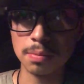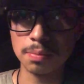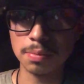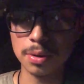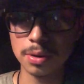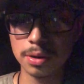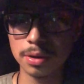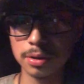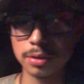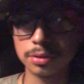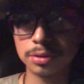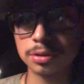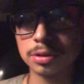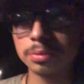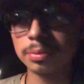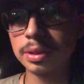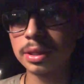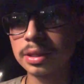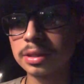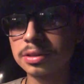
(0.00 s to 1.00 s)
But
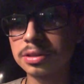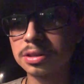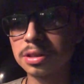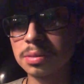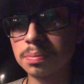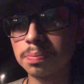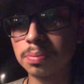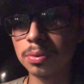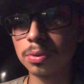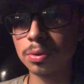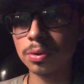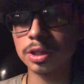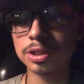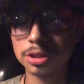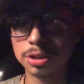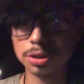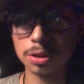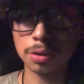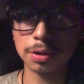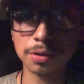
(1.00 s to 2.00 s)
to make it simple, I
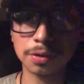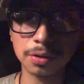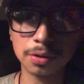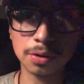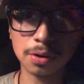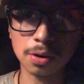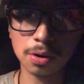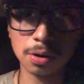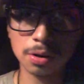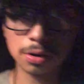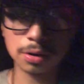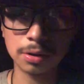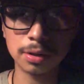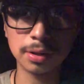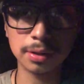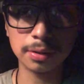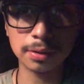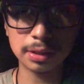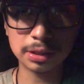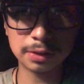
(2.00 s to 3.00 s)
started the car
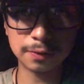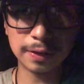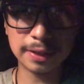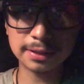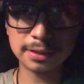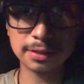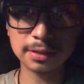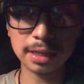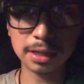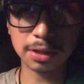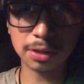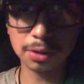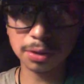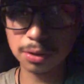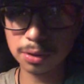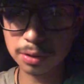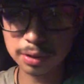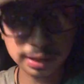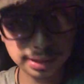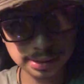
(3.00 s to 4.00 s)
as fast as I
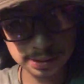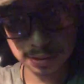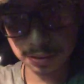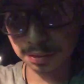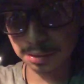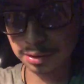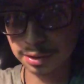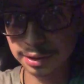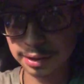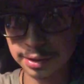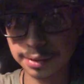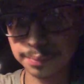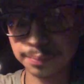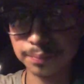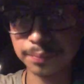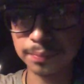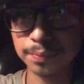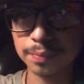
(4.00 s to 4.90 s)
could and literally